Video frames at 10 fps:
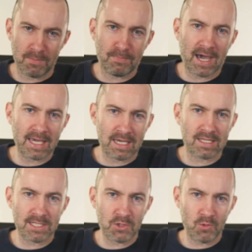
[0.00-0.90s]
people to buy
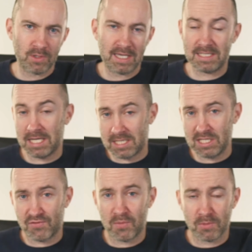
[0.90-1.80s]
additional
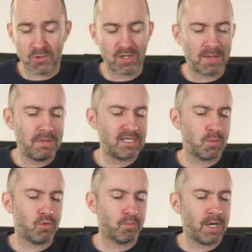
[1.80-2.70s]
accessories from them so they can make
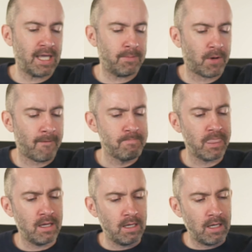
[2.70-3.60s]
some more money. But
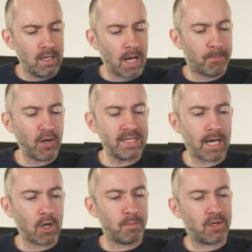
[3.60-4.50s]
I'm pointing
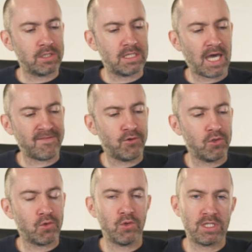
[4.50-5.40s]
that out because if
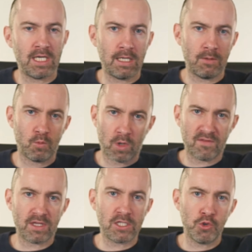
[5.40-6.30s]
you do see
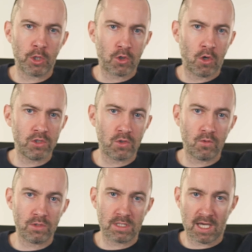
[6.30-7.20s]
one of these newer
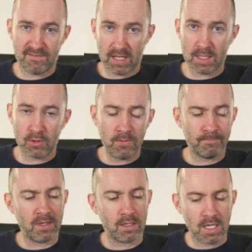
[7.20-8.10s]
consoles
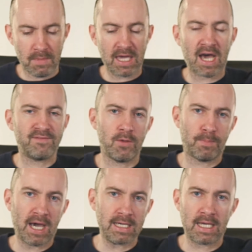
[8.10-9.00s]
available, you might have
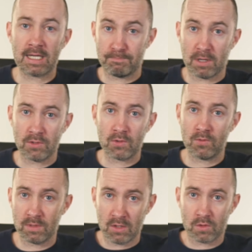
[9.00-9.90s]
to buy it in a
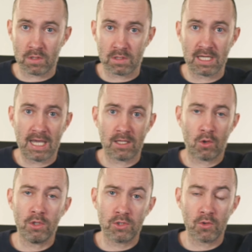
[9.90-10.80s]
bundle in order to get the
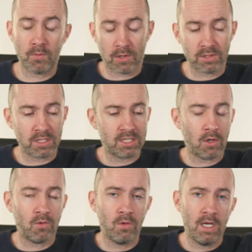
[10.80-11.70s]
console because they're
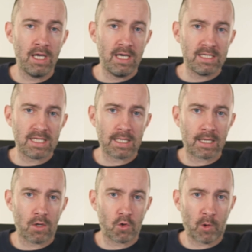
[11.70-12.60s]
still
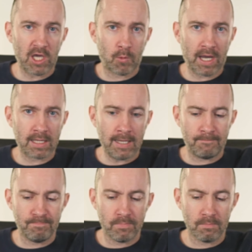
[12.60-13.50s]
selling out quite
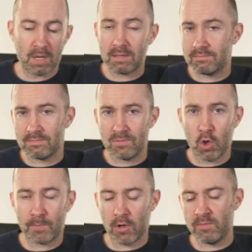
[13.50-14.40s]
quickly. But
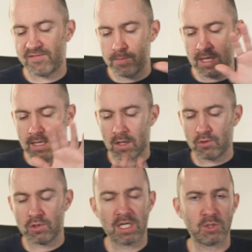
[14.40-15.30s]
not a problem for me.
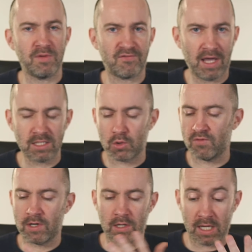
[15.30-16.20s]
I'll use this when friends are
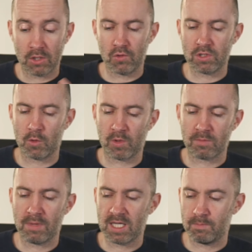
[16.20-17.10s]
over. I can use it
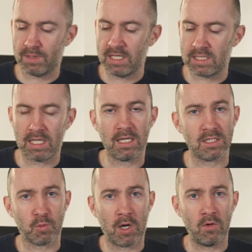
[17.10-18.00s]
with my
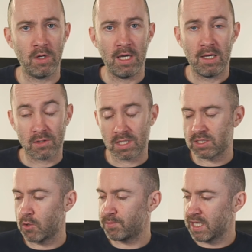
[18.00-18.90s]
PC as well because I
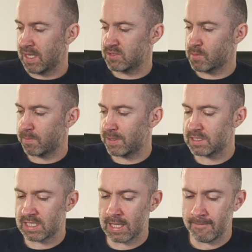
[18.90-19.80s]
still play games on my
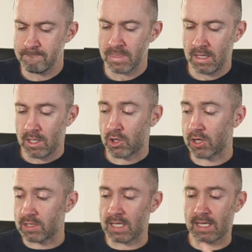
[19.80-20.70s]
PC.
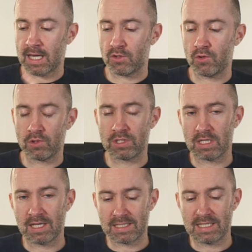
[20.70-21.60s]
Currently, I
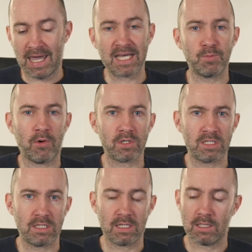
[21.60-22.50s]
use this
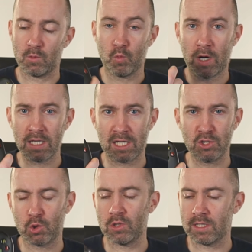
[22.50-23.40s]
Xbox One
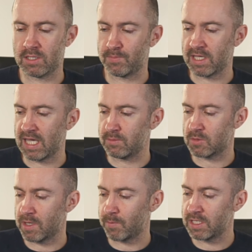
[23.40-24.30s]
controller to play
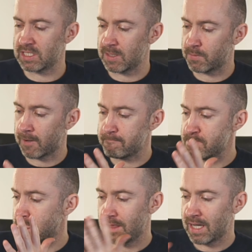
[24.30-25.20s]
games on my PC,
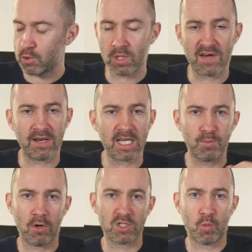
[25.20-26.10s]
but I don't have an
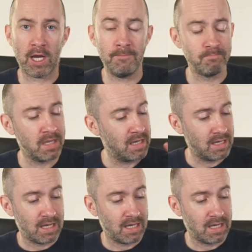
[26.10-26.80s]
Xbox One